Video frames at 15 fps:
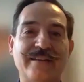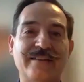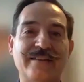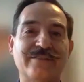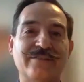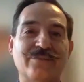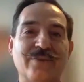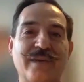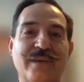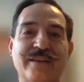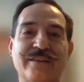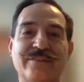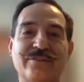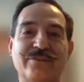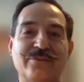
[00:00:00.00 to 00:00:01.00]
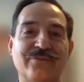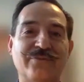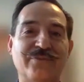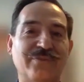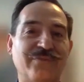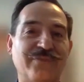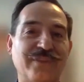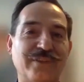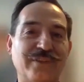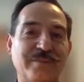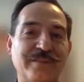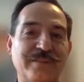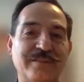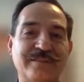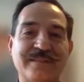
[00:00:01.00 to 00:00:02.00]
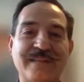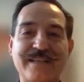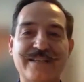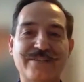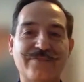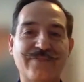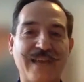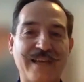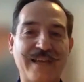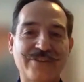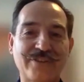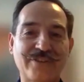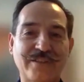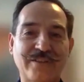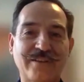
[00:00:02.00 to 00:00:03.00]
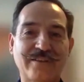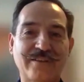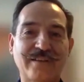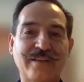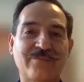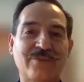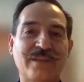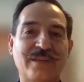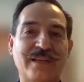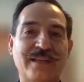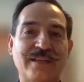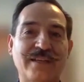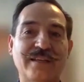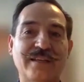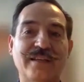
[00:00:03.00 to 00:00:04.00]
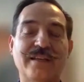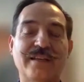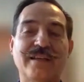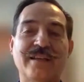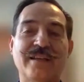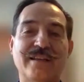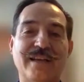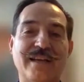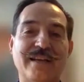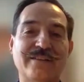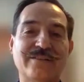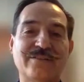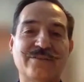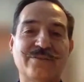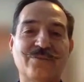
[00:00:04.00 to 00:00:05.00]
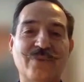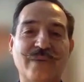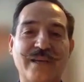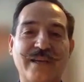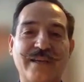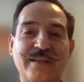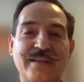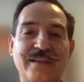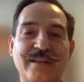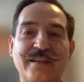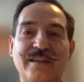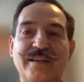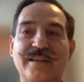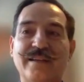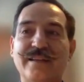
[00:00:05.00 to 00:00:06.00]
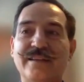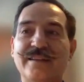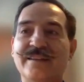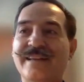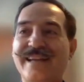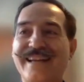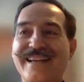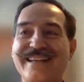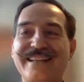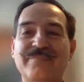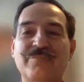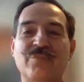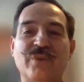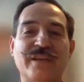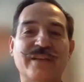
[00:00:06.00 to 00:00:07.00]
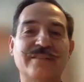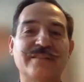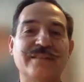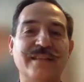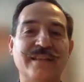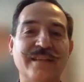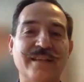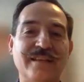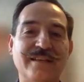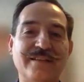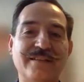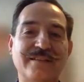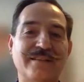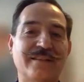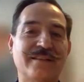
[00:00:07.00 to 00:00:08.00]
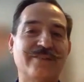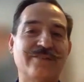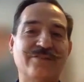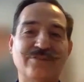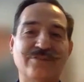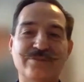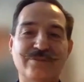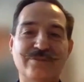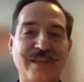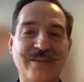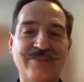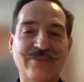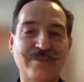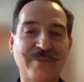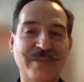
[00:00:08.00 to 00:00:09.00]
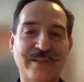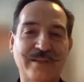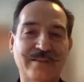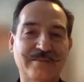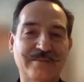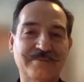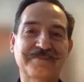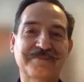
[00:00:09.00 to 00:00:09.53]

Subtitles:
that is the way to fulfillment, satisfaction in our everyday, and that is the way that brings ease into every minute.